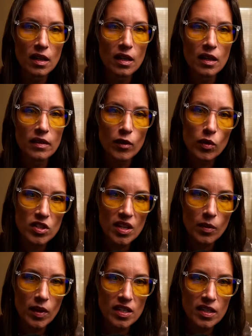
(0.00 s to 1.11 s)
Of course, they
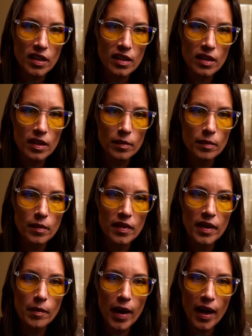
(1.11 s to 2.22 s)
want to sell you the
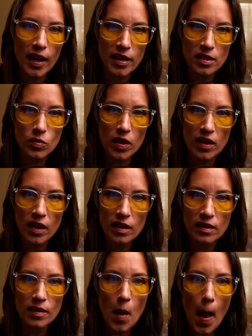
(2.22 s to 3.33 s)
biotics with it.
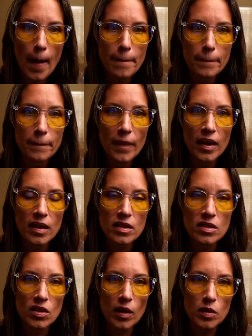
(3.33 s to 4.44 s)

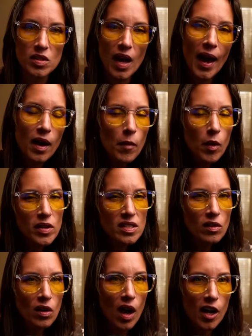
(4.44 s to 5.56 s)
So I'm always a
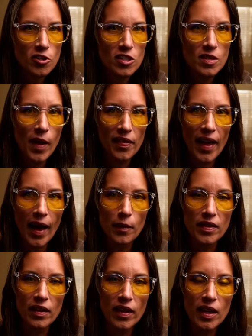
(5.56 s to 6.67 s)
little cautious about that when
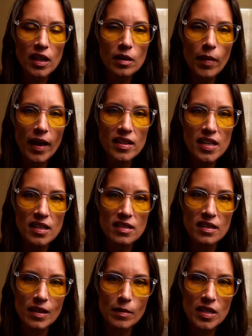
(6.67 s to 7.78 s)
they're like, here, buy the test and then I'm going to